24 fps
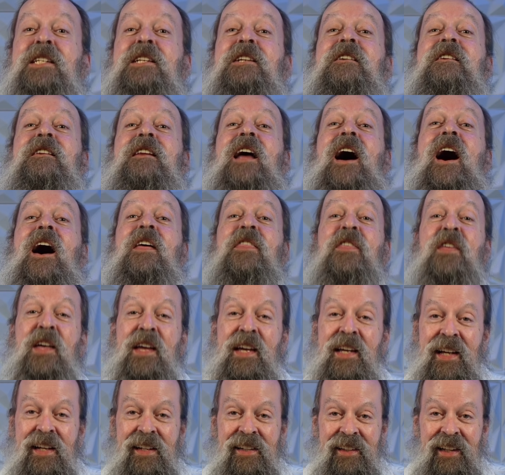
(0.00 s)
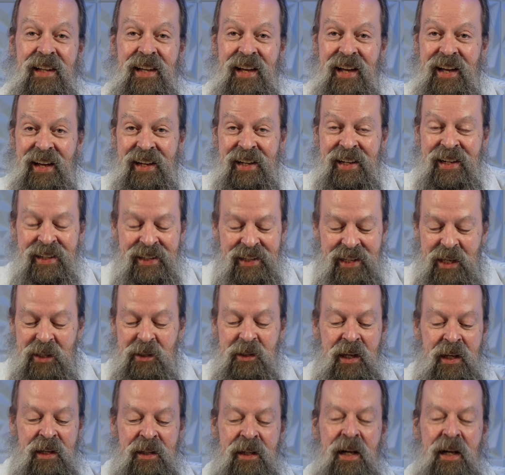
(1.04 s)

nothing like, is